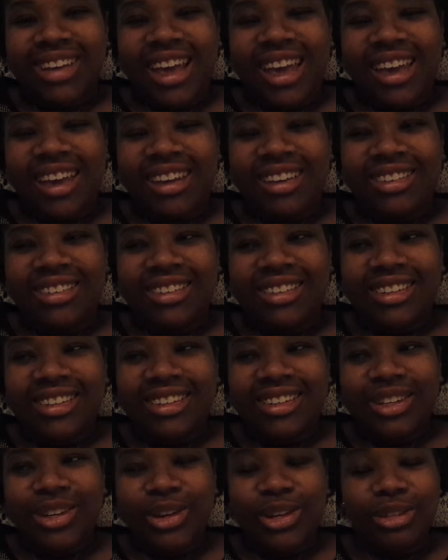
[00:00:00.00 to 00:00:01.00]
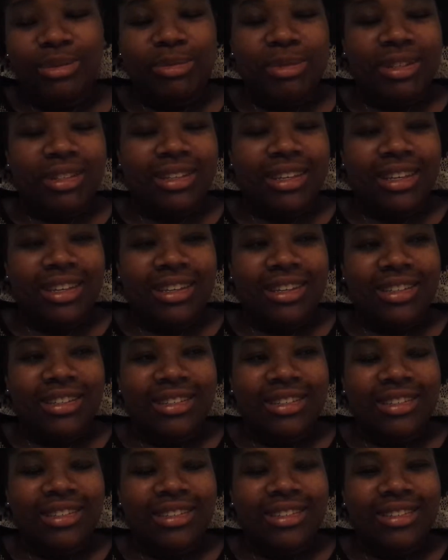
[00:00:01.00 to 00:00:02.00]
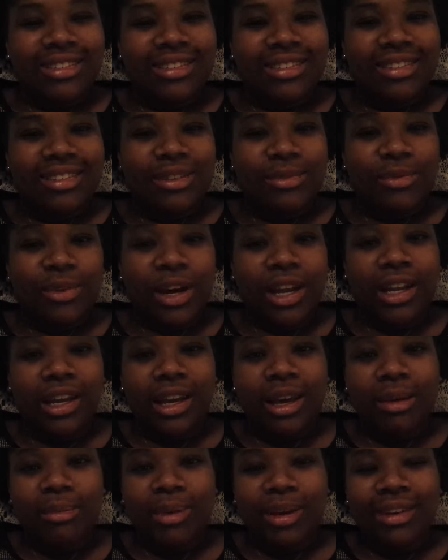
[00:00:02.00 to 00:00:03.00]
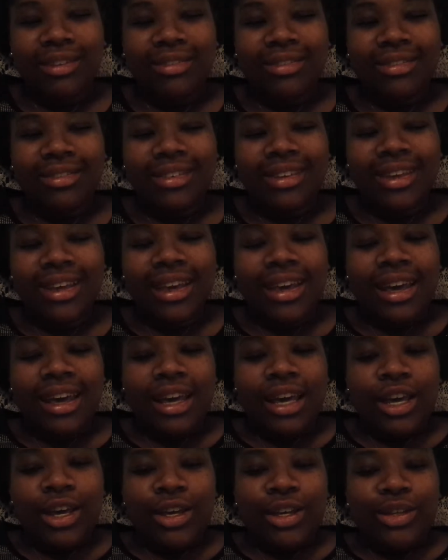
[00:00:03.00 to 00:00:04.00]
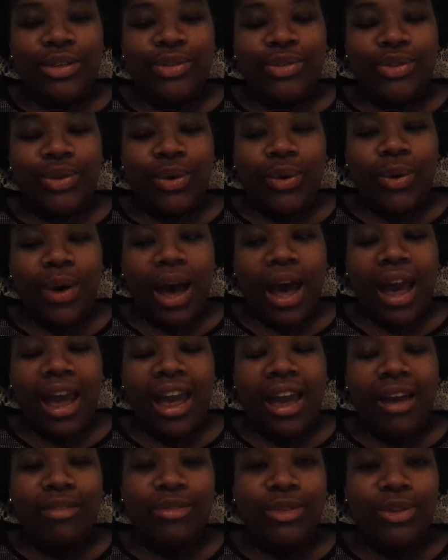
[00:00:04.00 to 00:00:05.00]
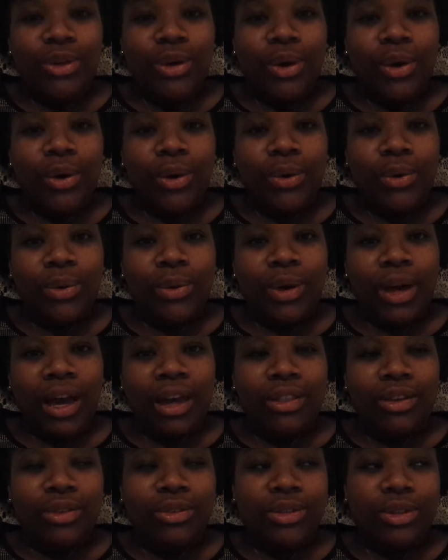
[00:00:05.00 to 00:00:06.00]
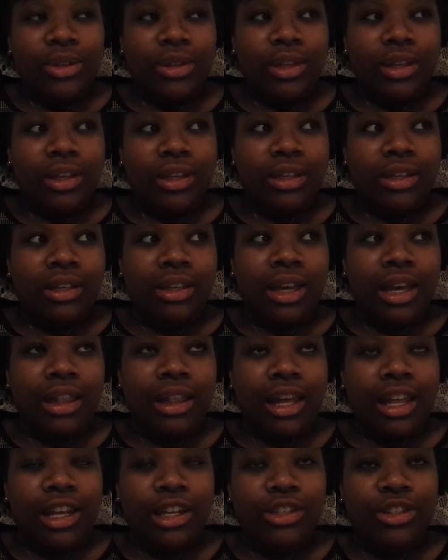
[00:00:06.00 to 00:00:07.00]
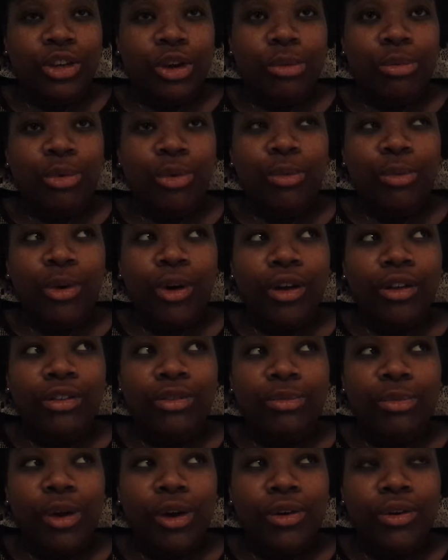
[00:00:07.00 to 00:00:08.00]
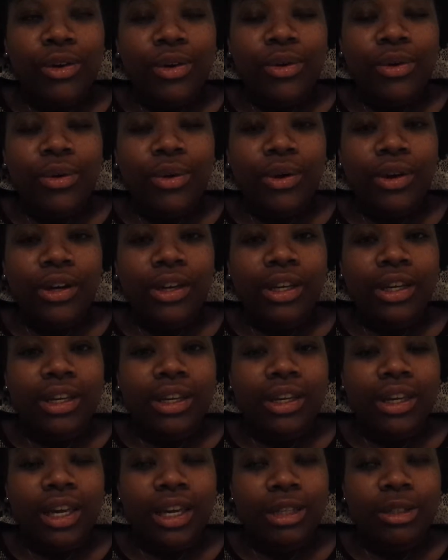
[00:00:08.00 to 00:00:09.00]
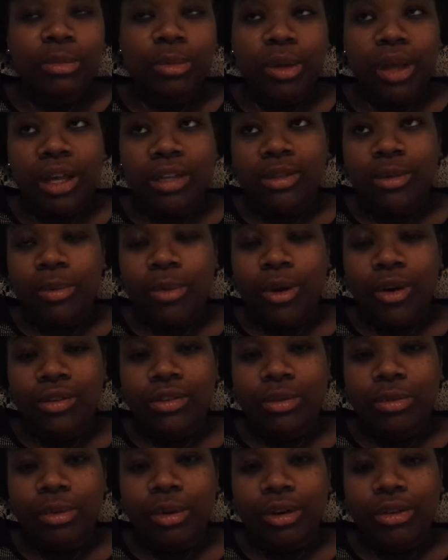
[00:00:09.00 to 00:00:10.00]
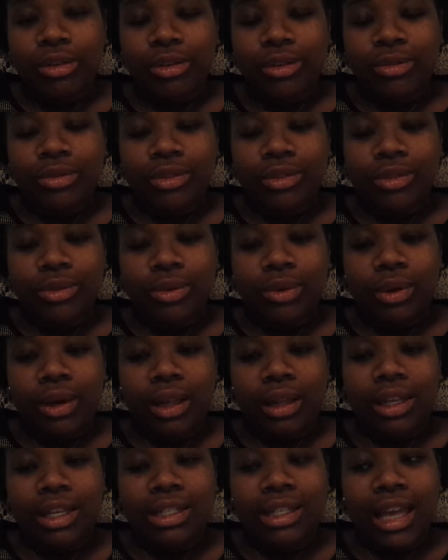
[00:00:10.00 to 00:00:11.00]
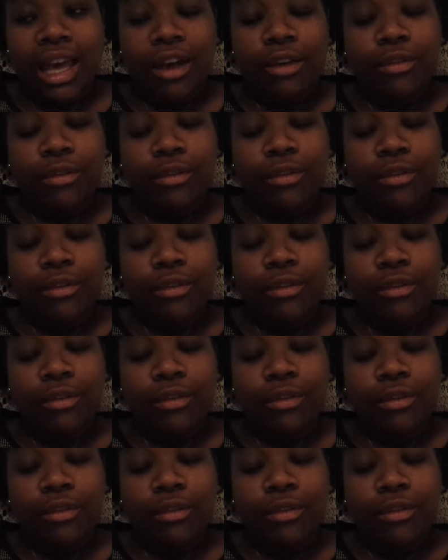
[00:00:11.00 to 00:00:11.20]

And Christmas is the Friday coming, So I have to go either to the Atlantic Terminal Mall tomorrow or Kings Plaza Mall tomorrow to at least